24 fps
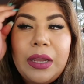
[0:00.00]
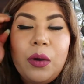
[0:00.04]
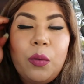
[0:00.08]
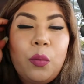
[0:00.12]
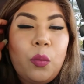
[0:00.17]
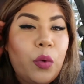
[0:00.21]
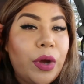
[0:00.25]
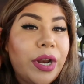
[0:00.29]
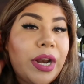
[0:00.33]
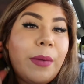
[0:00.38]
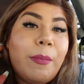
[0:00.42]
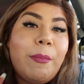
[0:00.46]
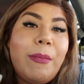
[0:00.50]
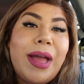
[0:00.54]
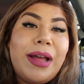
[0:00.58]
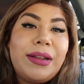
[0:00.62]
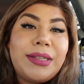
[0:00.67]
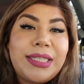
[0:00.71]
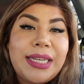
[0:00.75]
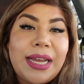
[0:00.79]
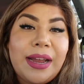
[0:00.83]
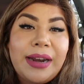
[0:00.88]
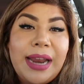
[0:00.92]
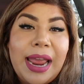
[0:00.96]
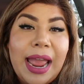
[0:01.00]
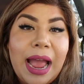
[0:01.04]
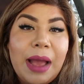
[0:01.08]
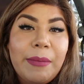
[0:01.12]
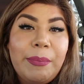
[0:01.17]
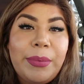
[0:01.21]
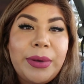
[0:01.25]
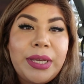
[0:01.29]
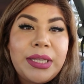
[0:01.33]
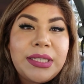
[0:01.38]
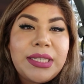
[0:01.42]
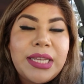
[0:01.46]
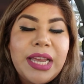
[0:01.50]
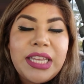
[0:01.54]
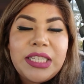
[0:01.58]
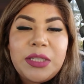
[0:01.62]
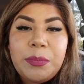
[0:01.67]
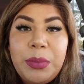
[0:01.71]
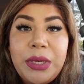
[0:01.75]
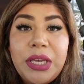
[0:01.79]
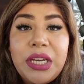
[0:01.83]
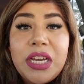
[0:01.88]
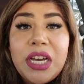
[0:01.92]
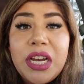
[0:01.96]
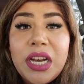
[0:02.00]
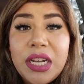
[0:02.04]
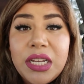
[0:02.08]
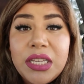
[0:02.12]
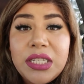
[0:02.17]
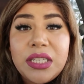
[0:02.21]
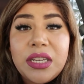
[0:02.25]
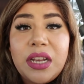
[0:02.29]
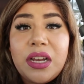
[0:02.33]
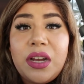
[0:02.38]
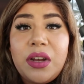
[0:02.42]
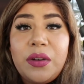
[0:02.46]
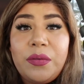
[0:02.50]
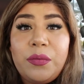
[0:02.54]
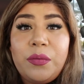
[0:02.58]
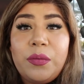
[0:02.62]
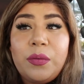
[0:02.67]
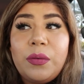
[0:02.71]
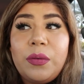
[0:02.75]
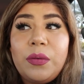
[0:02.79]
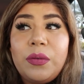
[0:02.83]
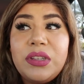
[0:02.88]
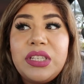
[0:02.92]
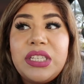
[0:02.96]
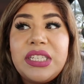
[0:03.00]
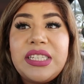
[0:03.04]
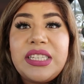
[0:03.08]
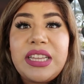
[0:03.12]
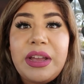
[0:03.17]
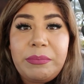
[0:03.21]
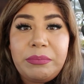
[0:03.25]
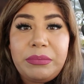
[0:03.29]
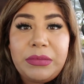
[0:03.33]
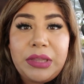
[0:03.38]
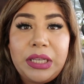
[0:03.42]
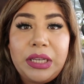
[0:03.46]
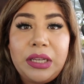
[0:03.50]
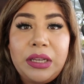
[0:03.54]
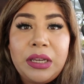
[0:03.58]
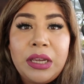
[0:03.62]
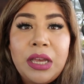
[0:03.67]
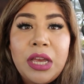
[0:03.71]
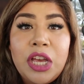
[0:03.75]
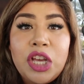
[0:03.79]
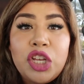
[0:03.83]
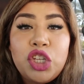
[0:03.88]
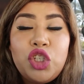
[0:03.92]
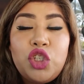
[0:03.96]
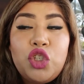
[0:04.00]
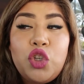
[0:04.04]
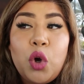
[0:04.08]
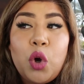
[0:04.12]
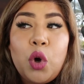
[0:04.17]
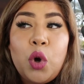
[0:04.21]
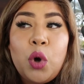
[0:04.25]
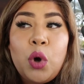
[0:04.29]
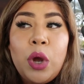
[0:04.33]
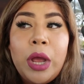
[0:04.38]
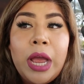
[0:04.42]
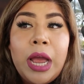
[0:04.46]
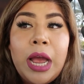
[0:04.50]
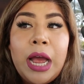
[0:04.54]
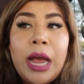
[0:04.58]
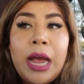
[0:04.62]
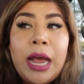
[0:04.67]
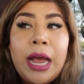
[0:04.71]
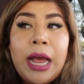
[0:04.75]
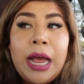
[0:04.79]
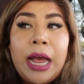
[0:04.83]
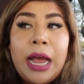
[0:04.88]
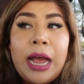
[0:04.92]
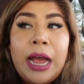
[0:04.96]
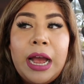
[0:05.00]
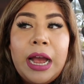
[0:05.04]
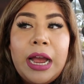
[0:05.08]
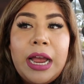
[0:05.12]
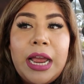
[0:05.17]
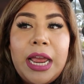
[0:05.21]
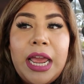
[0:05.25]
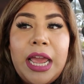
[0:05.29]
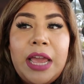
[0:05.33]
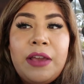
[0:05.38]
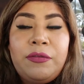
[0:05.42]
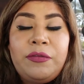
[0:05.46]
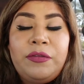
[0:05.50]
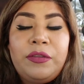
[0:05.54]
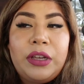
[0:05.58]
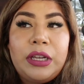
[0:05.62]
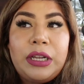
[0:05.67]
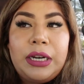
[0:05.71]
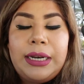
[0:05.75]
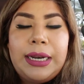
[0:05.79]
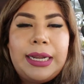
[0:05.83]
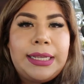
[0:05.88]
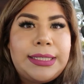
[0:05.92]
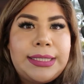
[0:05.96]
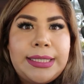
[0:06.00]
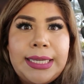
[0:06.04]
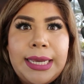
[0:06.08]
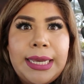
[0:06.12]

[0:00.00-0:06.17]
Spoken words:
when a meltdown happens, it's because of something. So if, let's